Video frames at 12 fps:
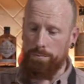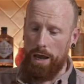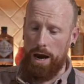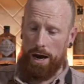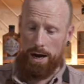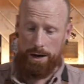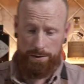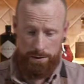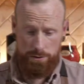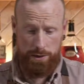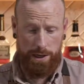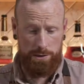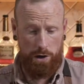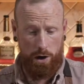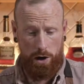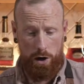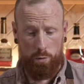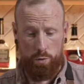So that's
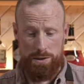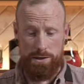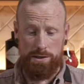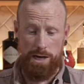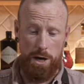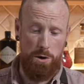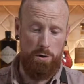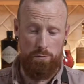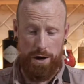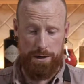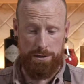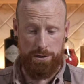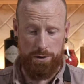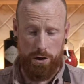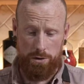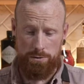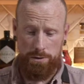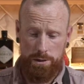our whiskey sour ready to
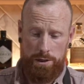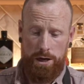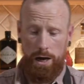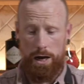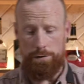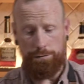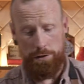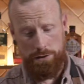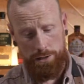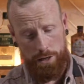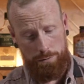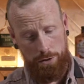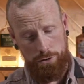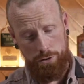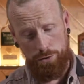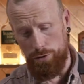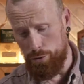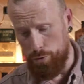go. First thing I'm going to
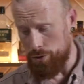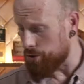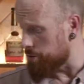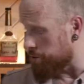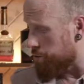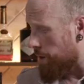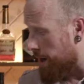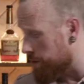do is what's called a dry